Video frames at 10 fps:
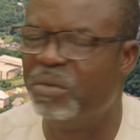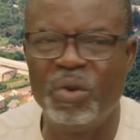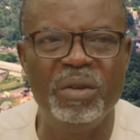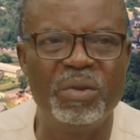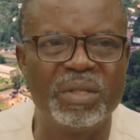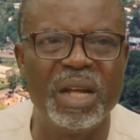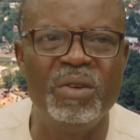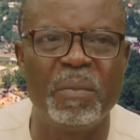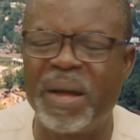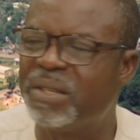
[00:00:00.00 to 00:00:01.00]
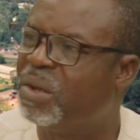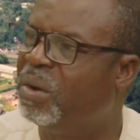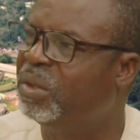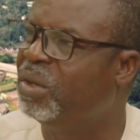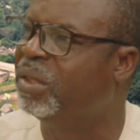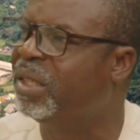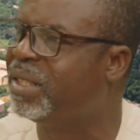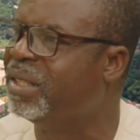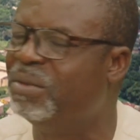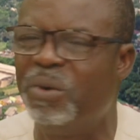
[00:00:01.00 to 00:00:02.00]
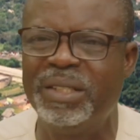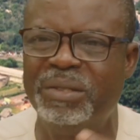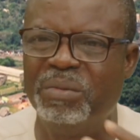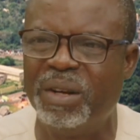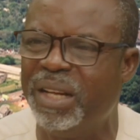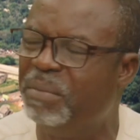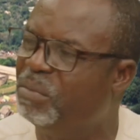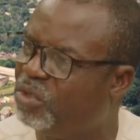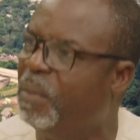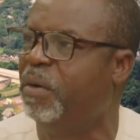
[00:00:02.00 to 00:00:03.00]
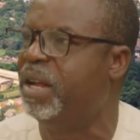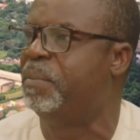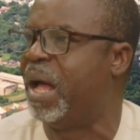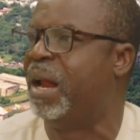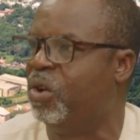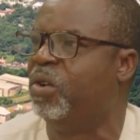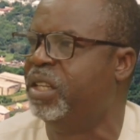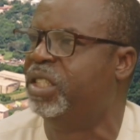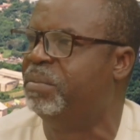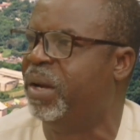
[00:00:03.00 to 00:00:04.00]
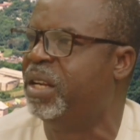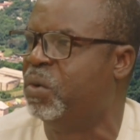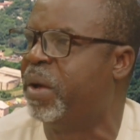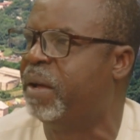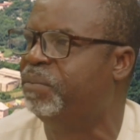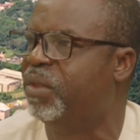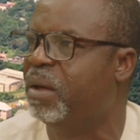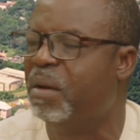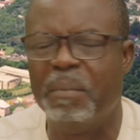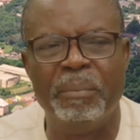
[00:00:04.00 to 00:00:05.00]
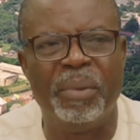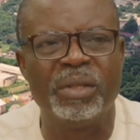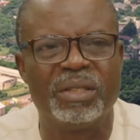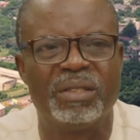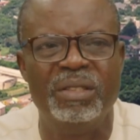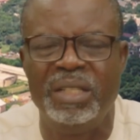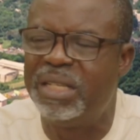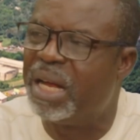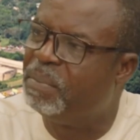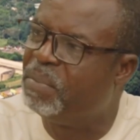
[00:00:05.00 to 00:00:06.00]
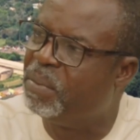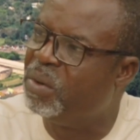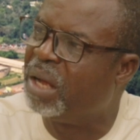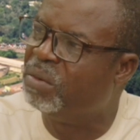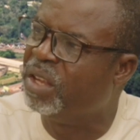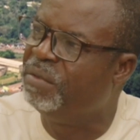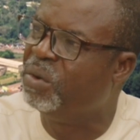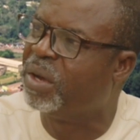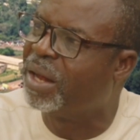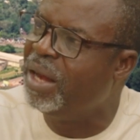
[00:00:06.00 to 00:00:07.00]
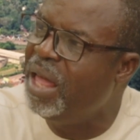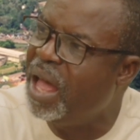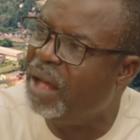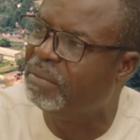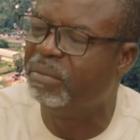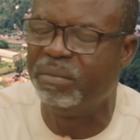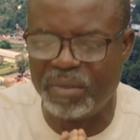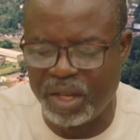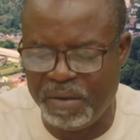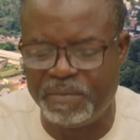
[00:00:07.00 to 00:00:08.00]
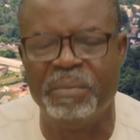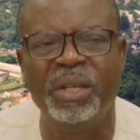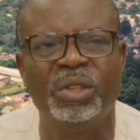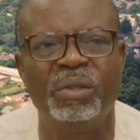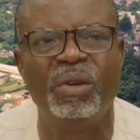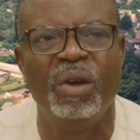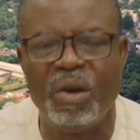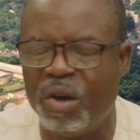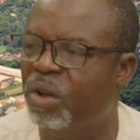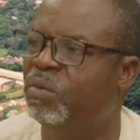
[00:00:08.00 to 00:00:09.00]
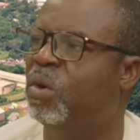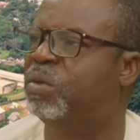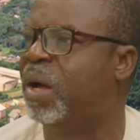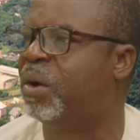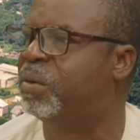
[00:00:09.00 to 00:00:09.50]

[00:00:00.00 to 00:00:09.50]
Going to tell your pastor, your this, what do them, some of them are knowledgeable anyway. But these are the people that will give you clear information on what we are